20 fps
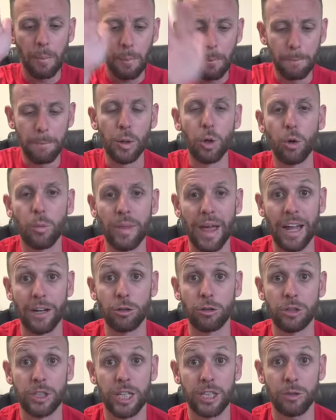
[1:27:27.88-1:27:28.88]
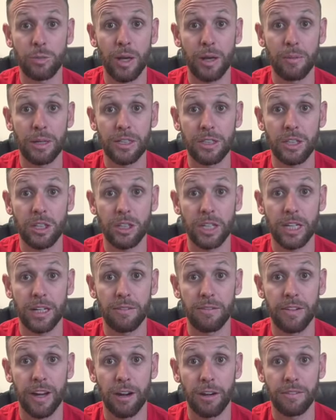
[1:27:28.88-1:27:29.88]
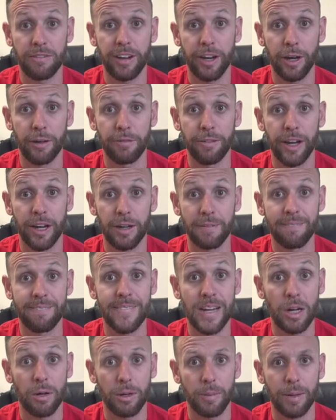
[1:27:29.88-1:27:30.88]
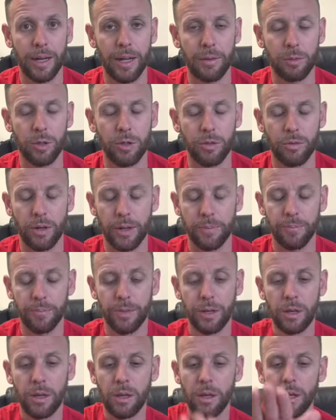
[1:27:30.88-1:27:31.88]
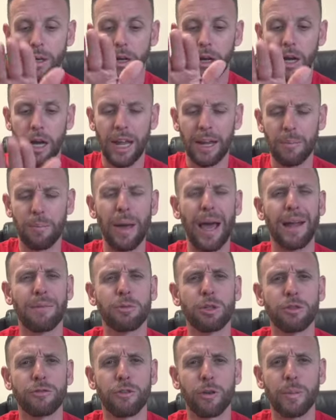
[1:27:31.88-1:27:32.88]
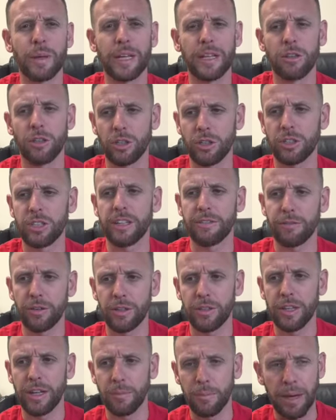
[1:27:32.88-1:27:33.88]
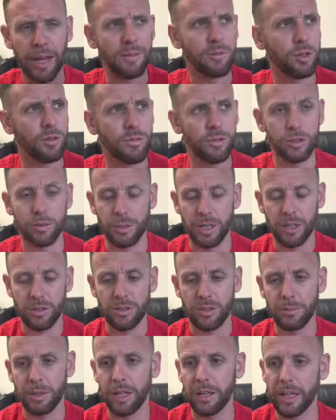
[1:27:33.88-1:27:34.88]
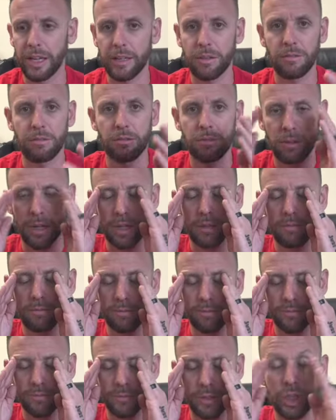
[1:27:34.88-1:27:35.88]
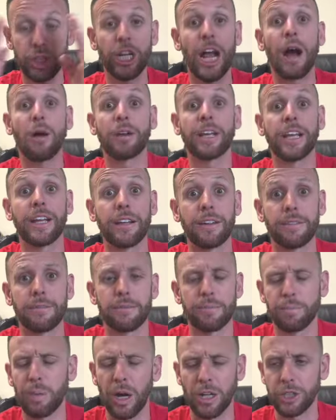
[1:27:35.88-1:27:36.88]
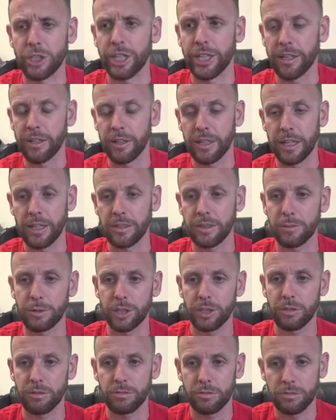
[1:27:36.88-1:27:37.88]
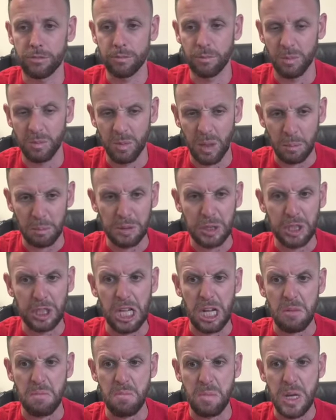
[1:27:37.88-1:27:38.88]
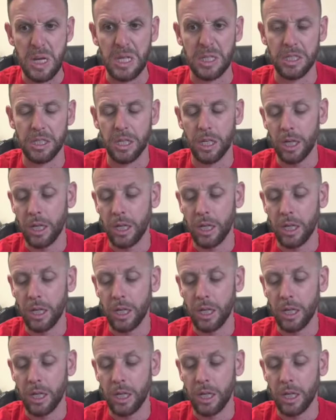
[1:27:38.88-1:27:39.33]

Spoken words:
Boom, that news hits me. I'm instantly in a very, very, very, very bad mood, right? And a bad mood for me looks different than a bad mood for somebody else. I'm not like, right, shouting and punching things. I'm just upset, pissed.